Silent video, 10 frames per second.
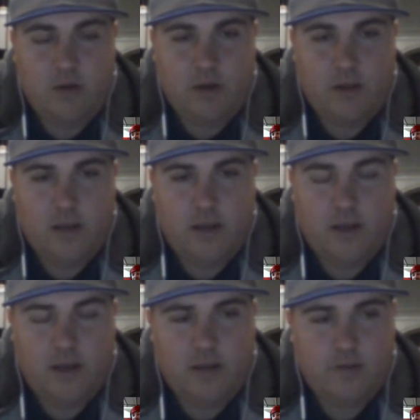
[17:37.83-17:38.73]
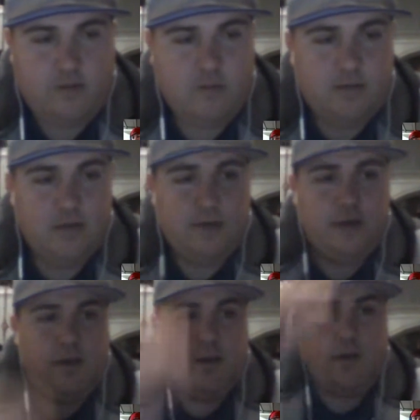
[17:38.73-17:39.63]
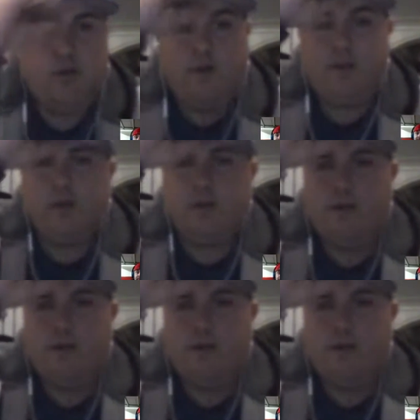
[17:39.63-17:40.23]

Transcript: what they were